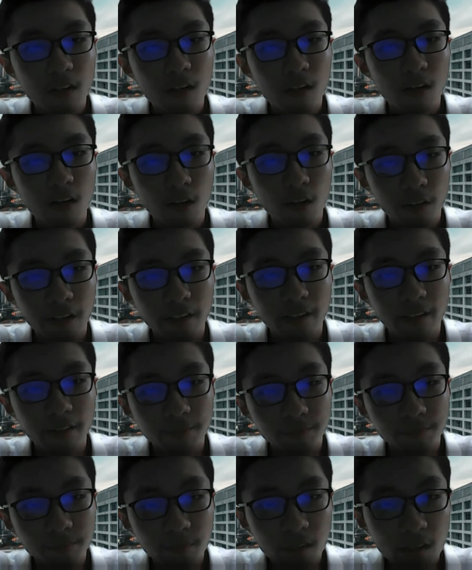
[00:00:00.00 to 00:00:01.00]
Okay,
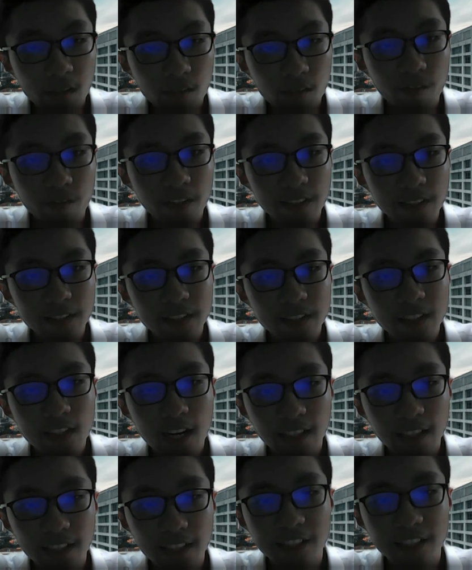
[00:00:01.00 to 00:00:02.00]
vaccine
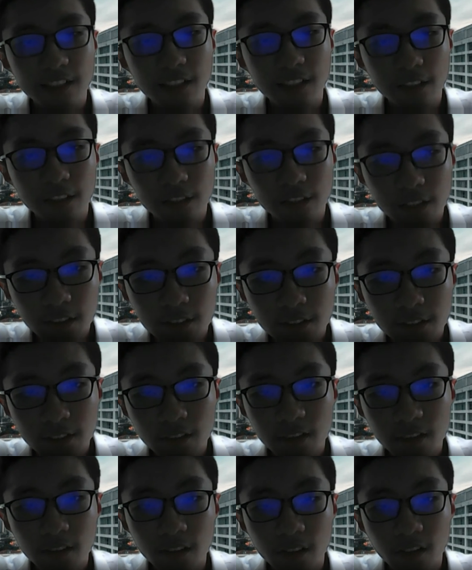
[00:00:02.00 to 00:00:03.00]
are injection,
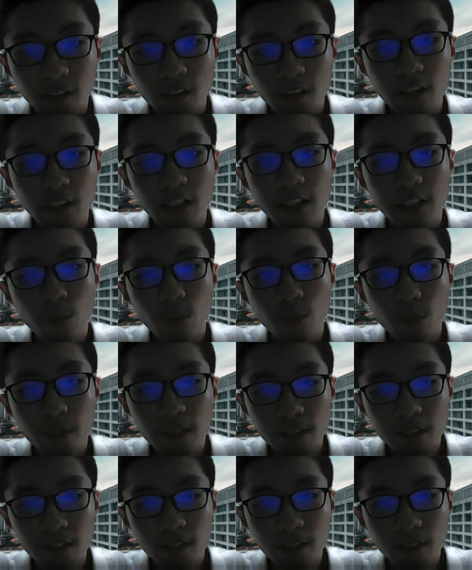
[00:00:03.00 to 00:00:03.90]
liquid,